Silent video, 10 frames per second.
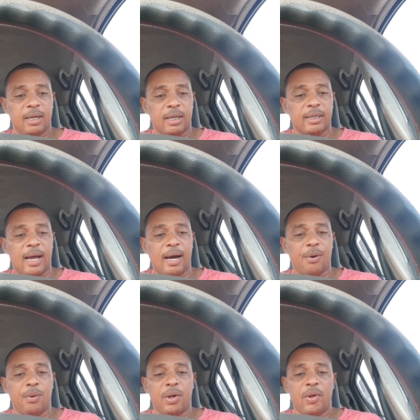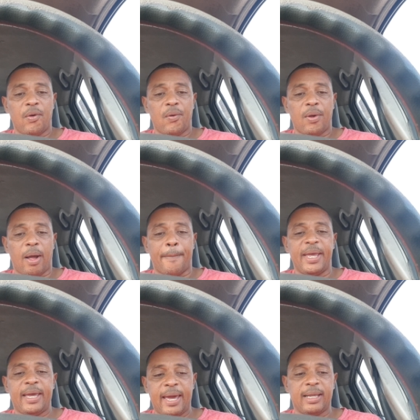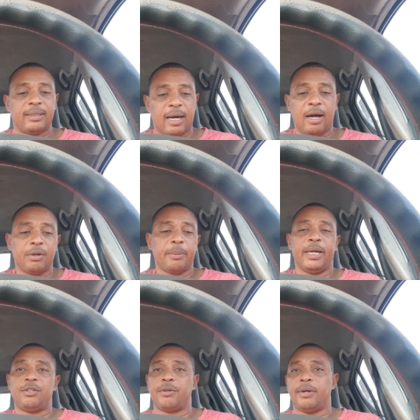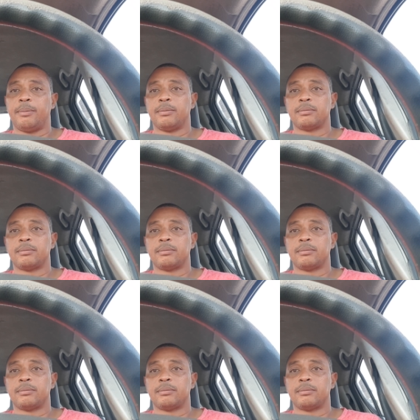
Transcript: And now, I'm being held down in my dream.